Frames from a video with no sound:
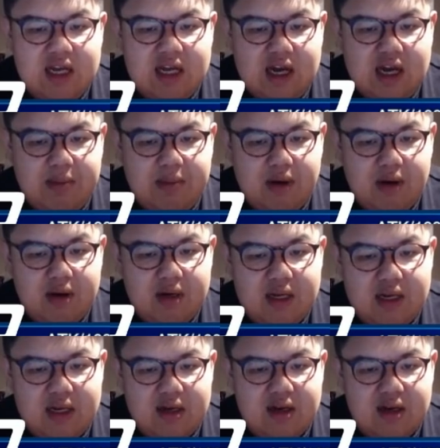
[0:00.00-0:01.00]
Our
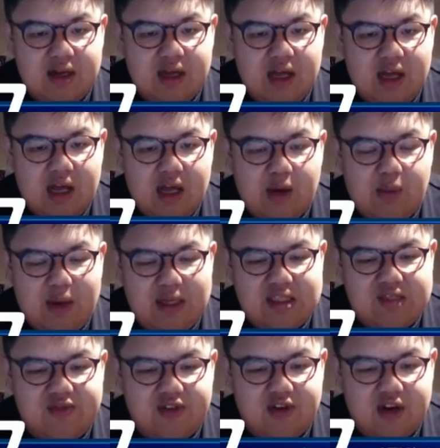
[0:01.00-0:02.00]
opponent
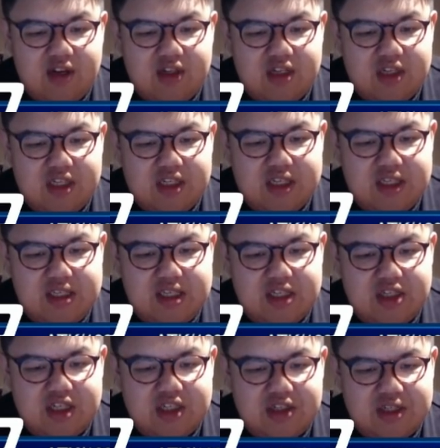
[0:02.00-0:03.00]
waits for our Treacherous.
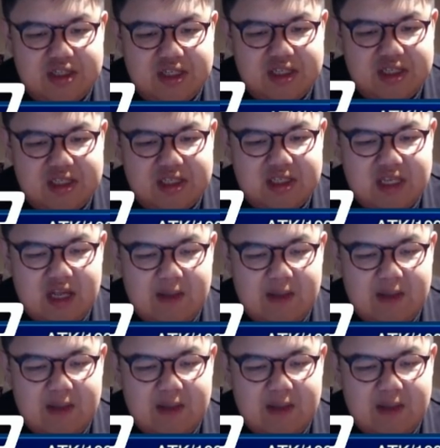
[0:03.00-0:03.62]
Treacherous is